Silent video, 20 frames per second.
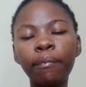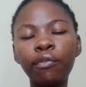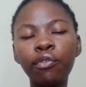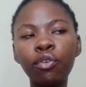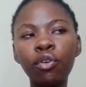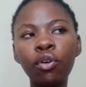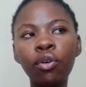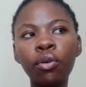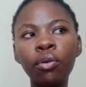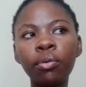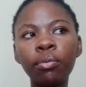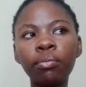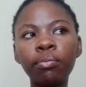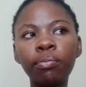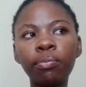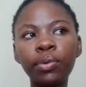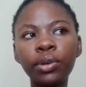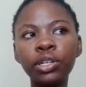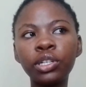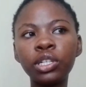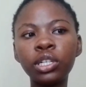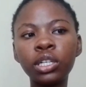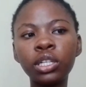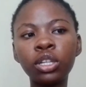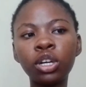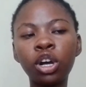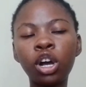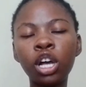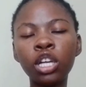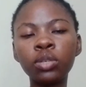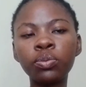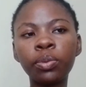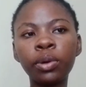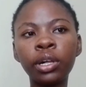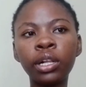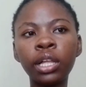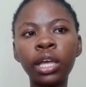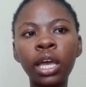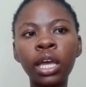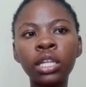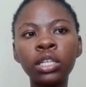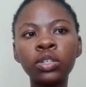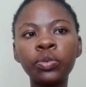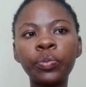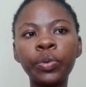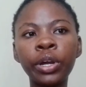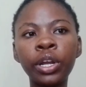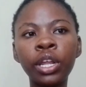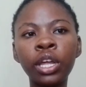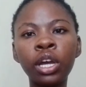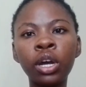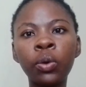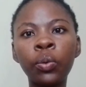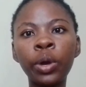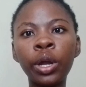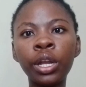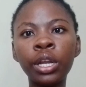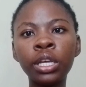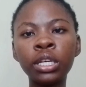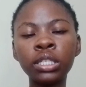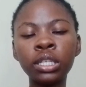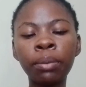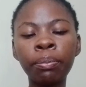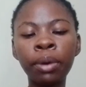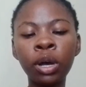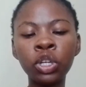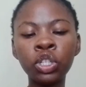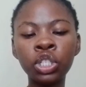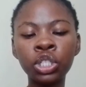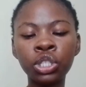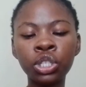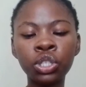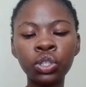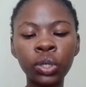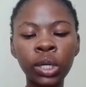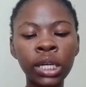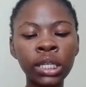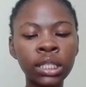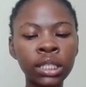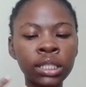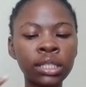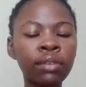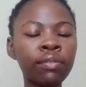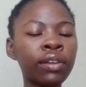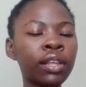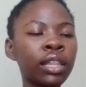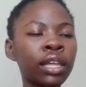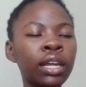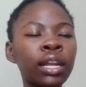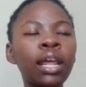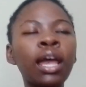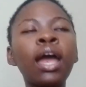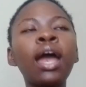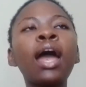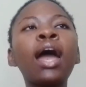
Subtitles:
for preaching the gospel and spreading awareness about Jesus Christ and stuff like that.